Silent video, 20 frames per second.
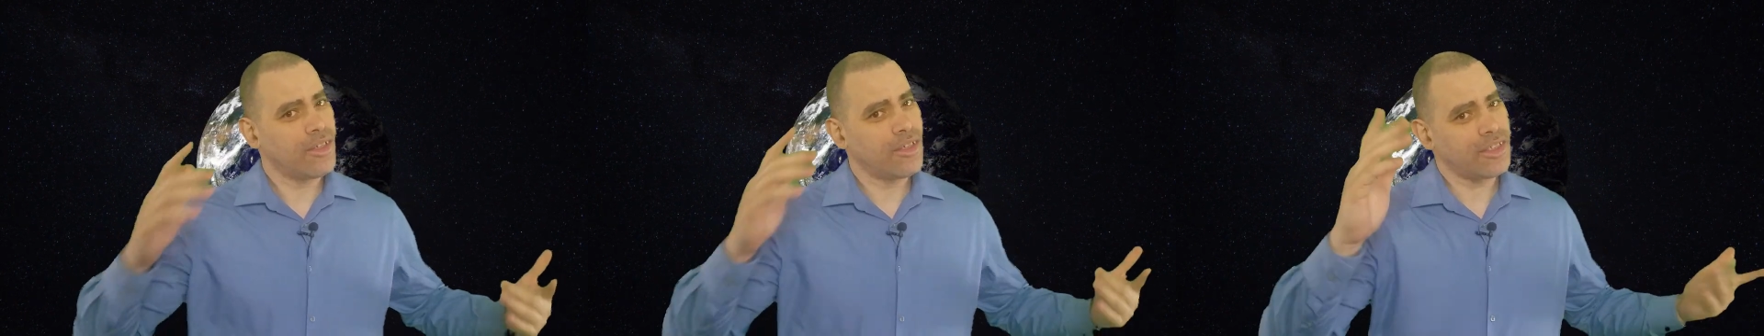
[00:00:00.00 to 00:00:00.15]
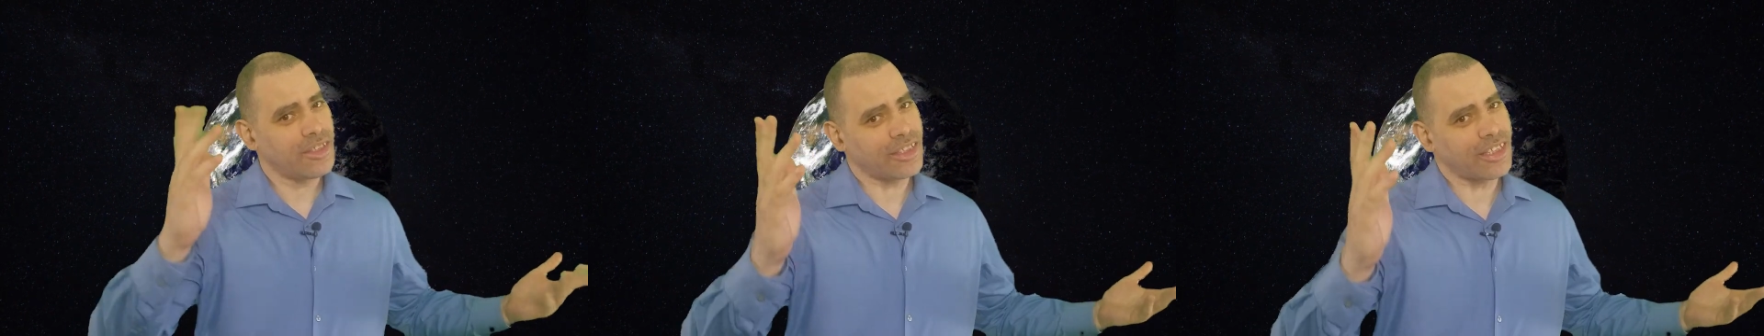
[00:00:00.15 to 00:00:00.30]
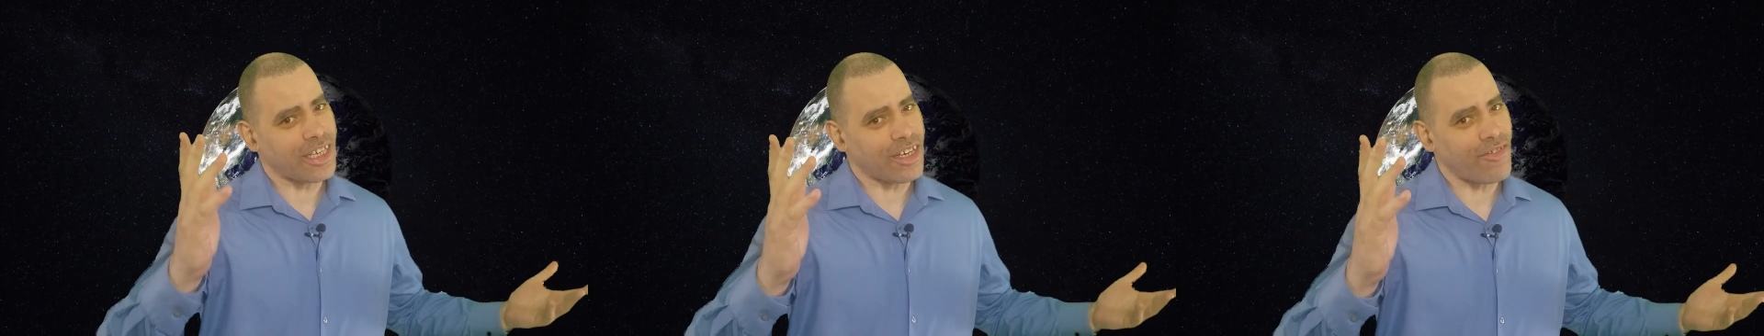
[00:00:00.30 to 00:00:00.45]

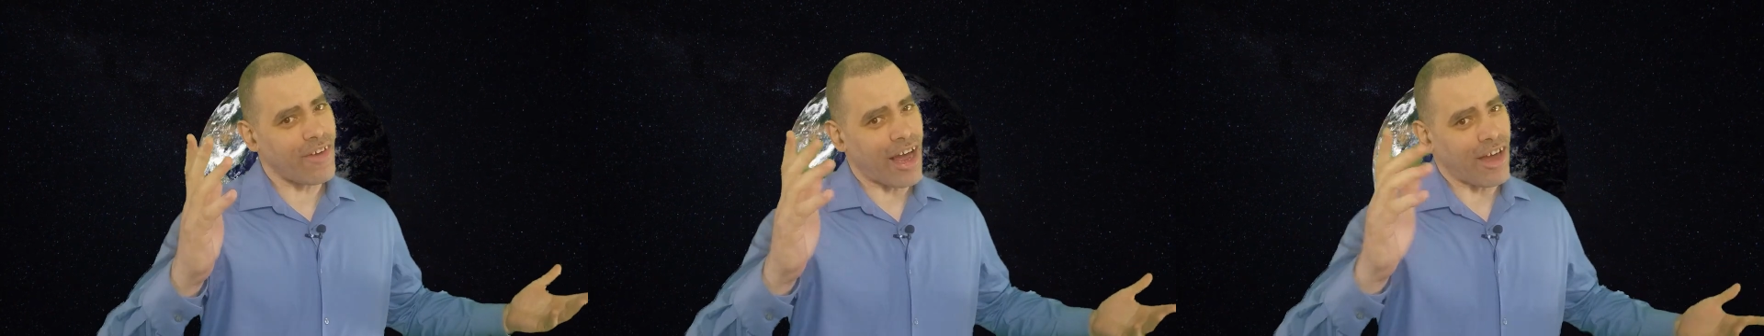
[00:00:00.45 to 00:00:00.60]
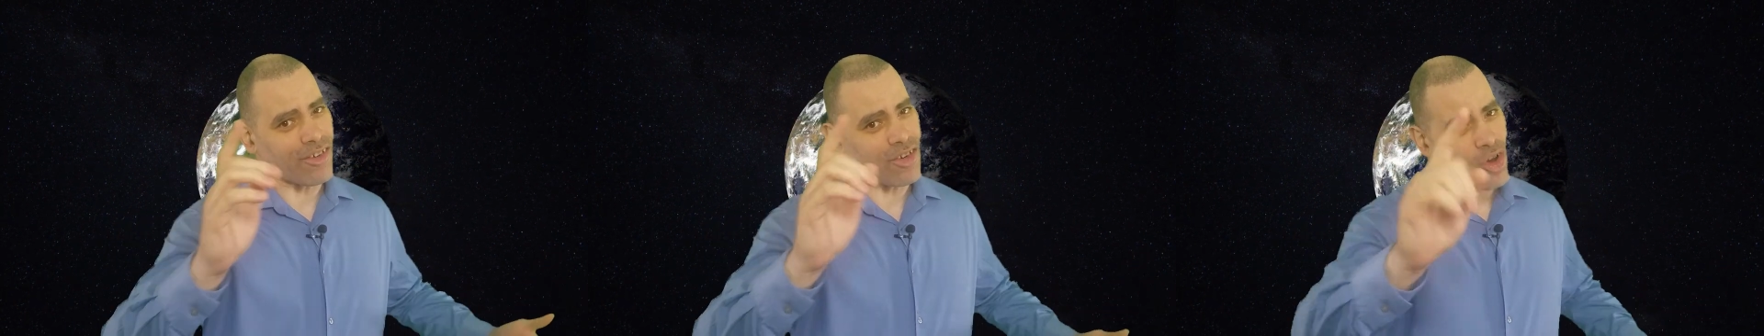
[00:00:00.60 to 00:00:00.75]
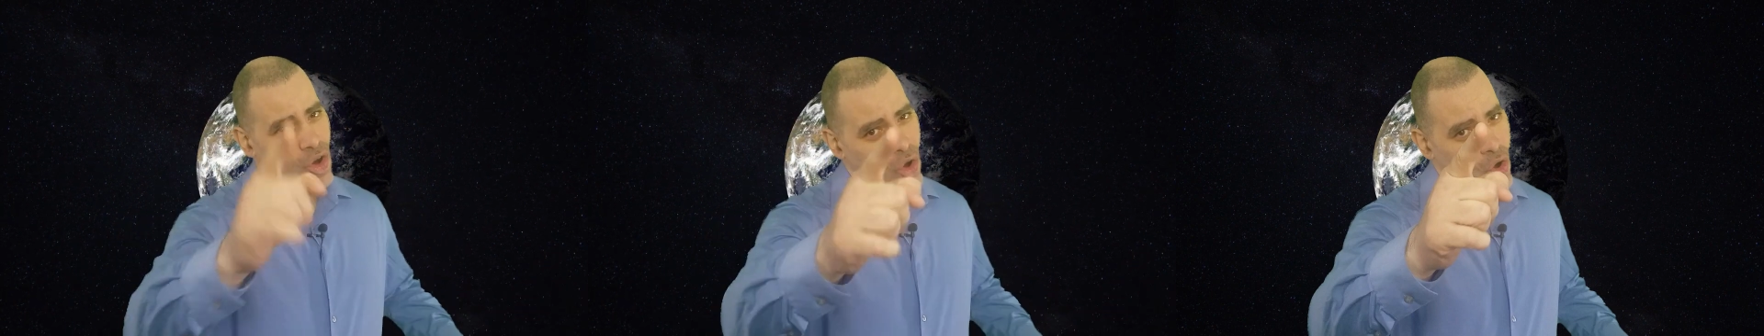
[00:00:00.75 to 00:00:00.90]
Stick
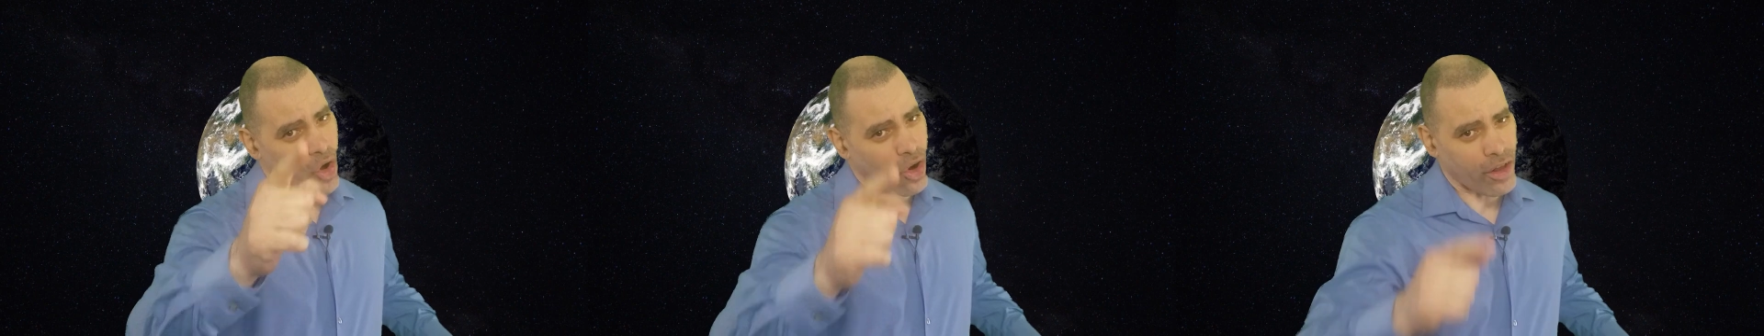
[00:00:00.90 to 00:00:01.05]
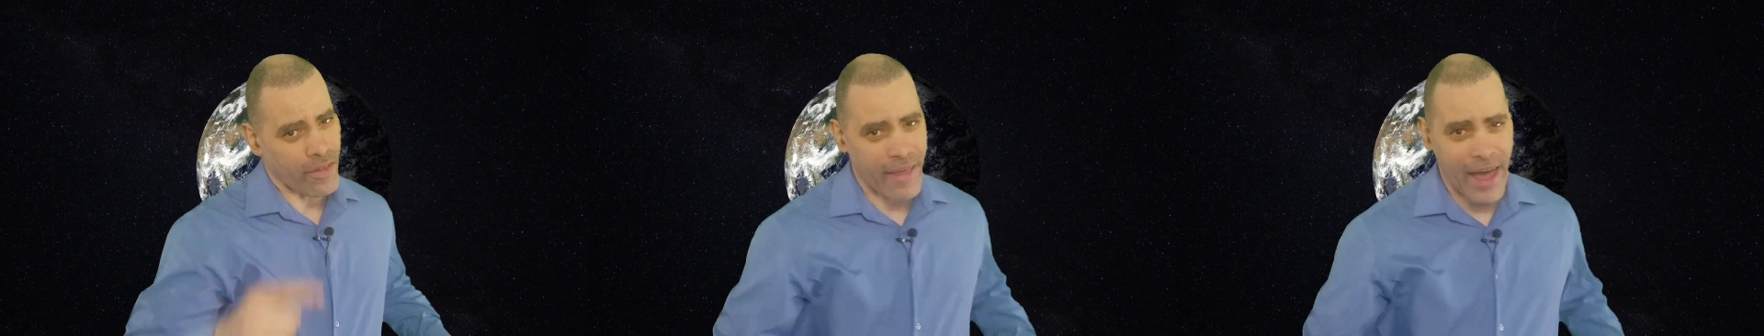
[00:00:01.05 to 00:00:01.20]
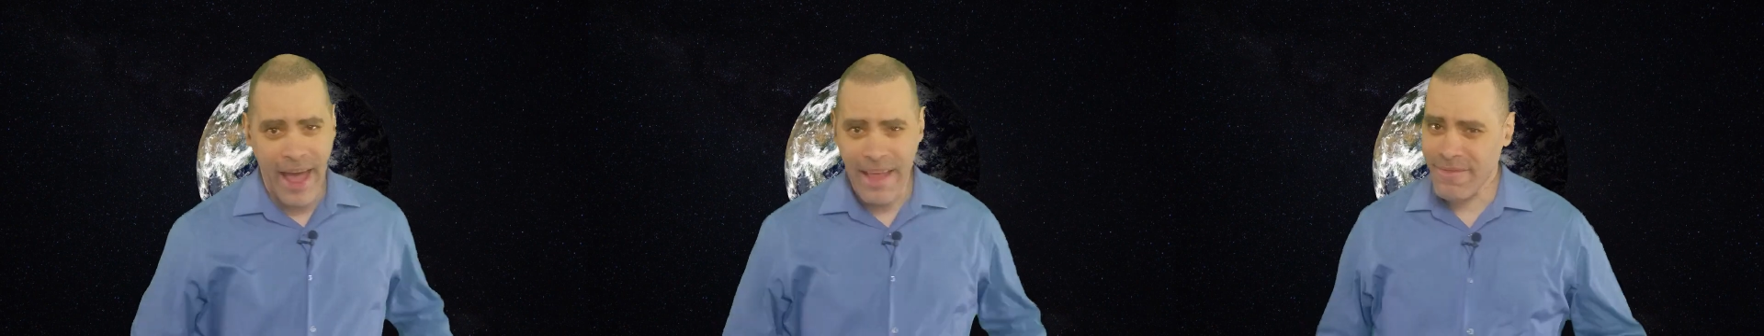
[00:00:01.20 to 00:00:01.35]
around. All
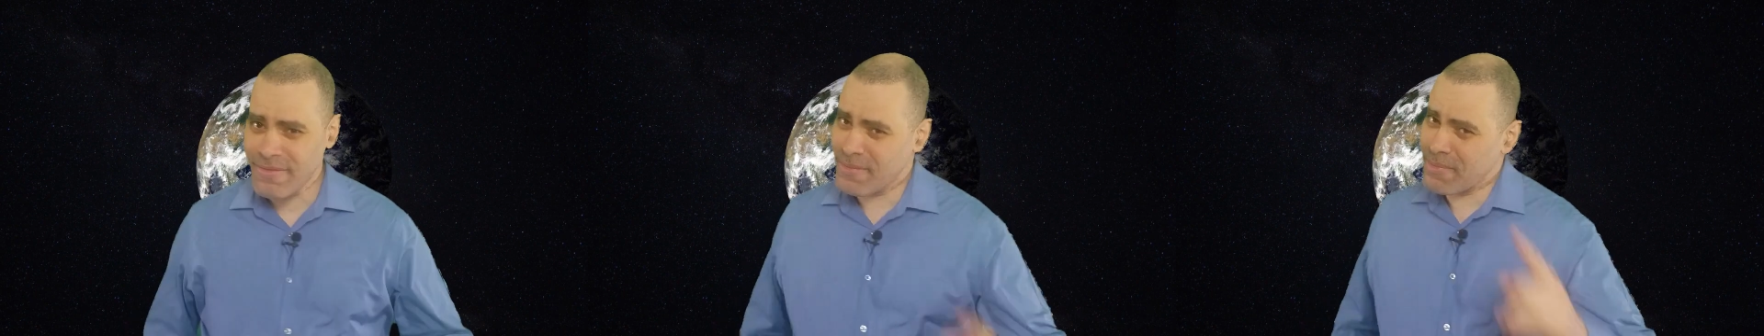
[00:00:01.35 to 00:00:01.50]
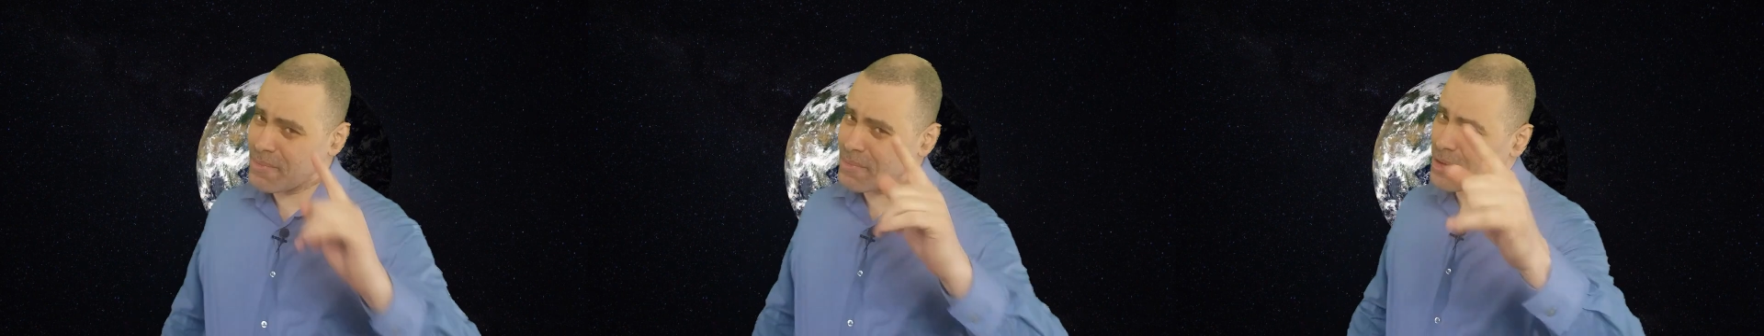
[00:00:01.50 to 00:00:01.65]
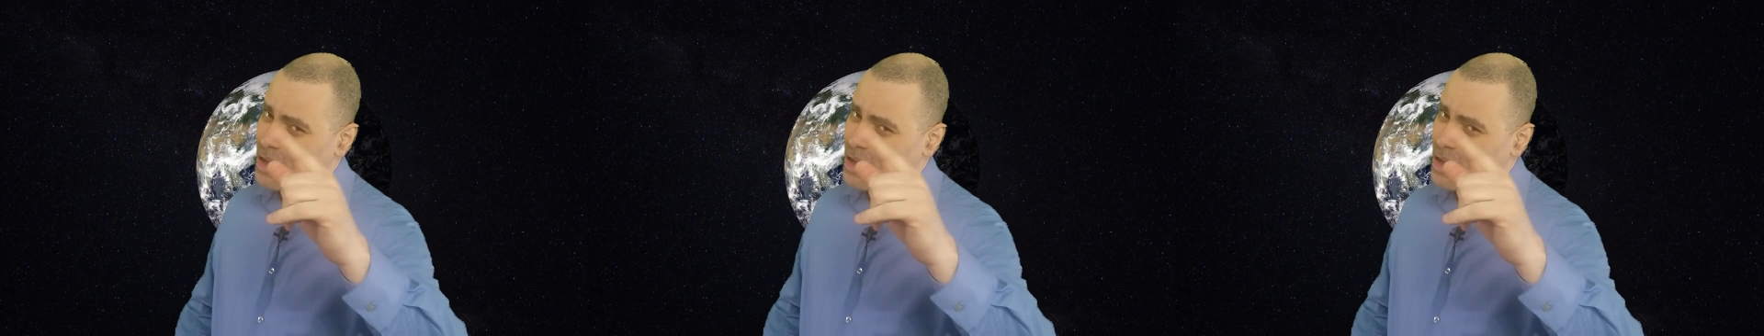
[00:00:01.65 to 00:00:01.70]
of that